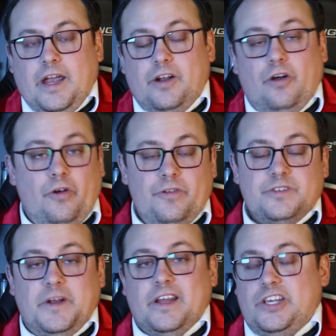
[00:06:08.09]
And although
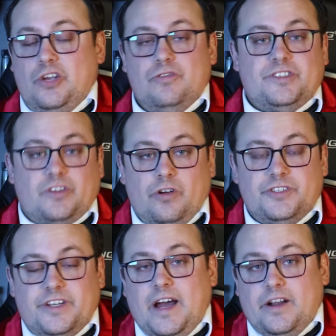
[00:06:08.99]
there's been a huge
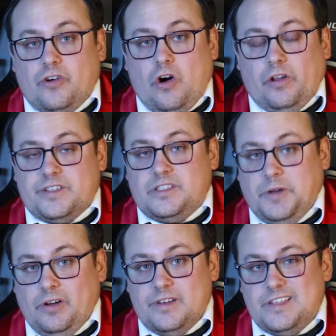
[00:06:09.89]
surge in non-alcoholic
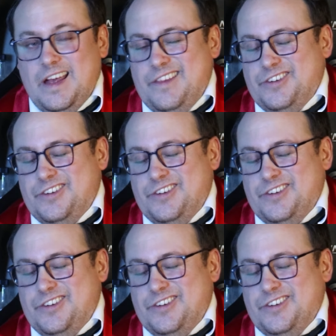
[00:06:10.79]
spirits,